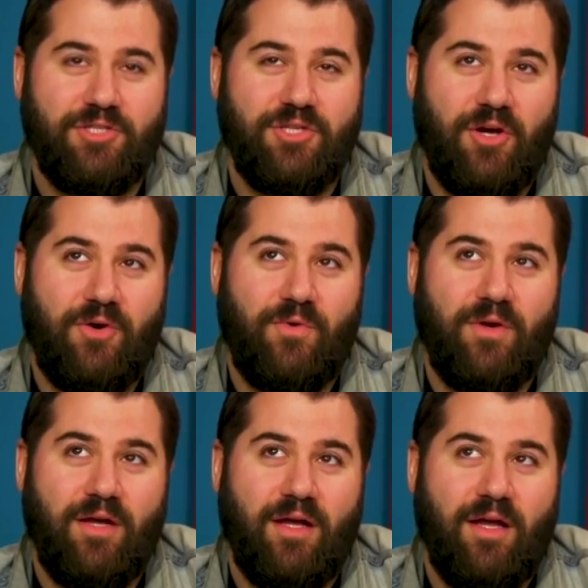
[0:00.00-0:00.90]
so
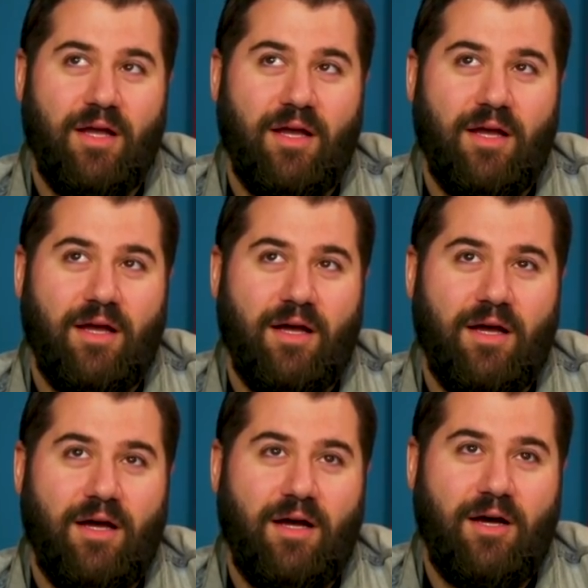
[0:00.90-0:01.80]

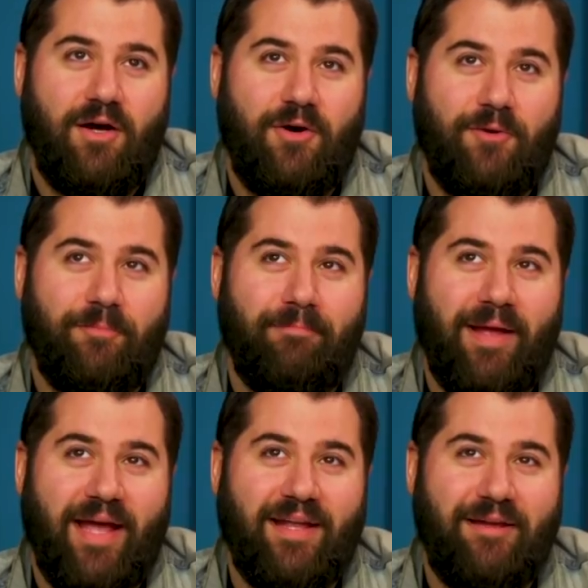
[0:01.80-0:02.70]
Oh
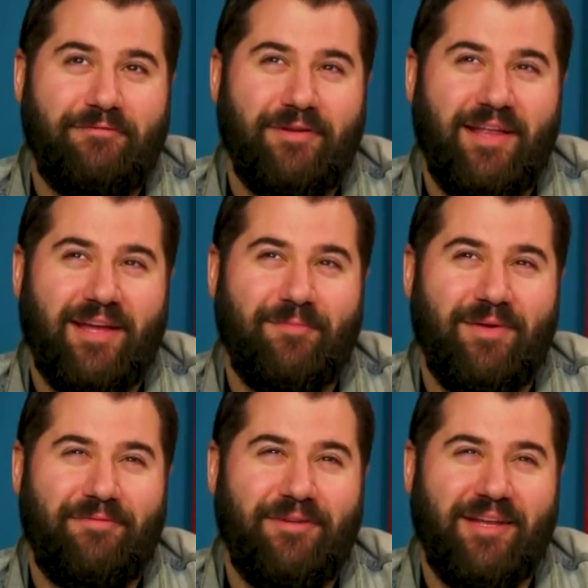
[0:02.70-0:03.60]
man, I feel like I'm.
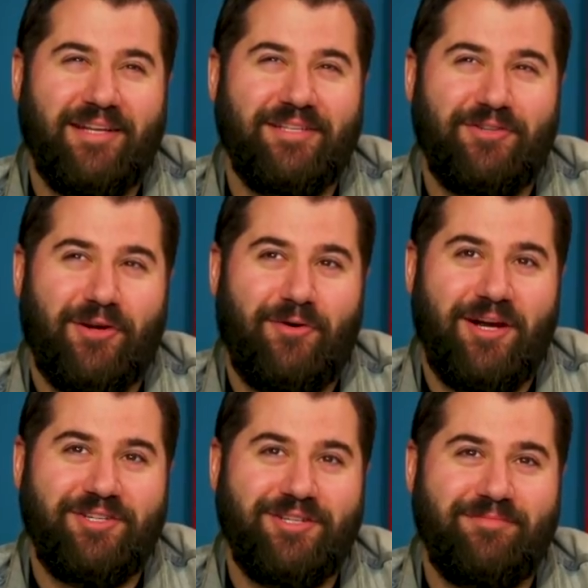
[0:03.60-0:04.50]
I feel like it's a trick
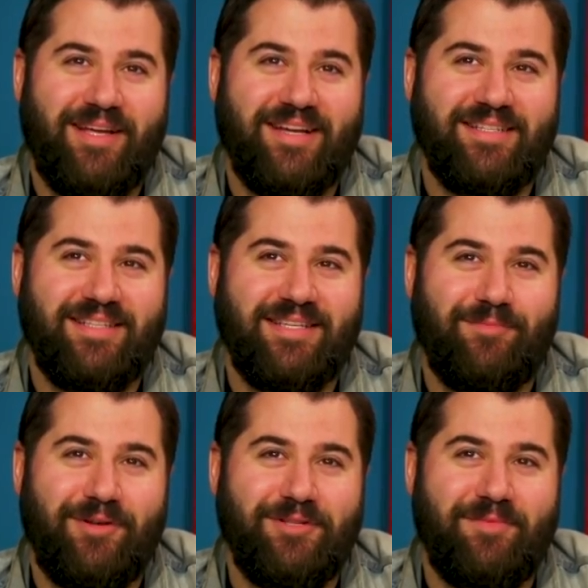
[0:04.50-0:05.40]
question because it's
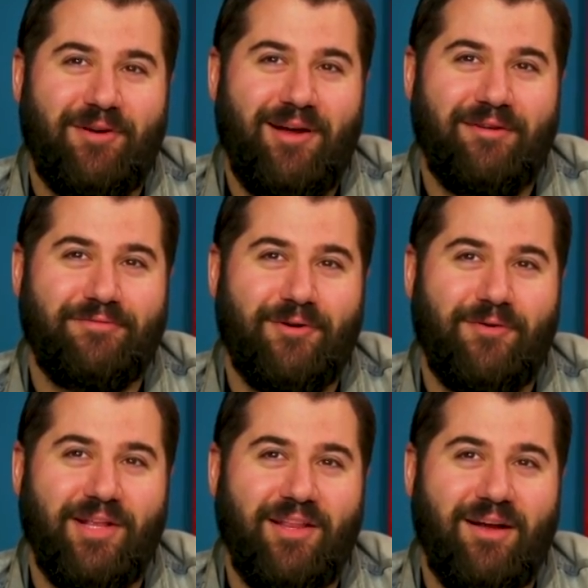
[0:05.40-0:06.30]
someone who's been around for a
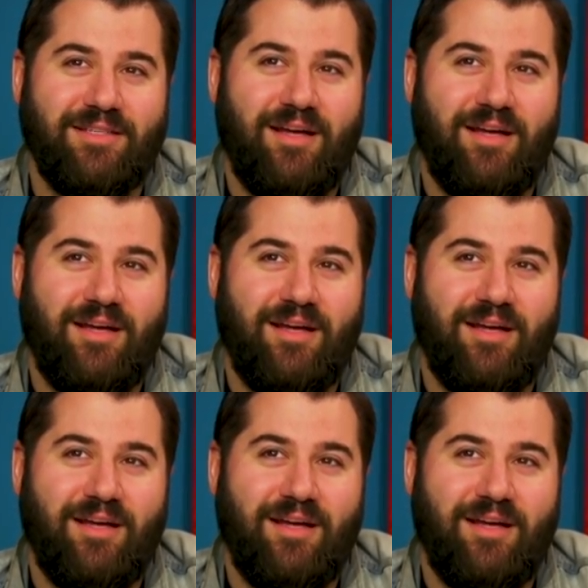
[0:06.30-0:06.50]
really long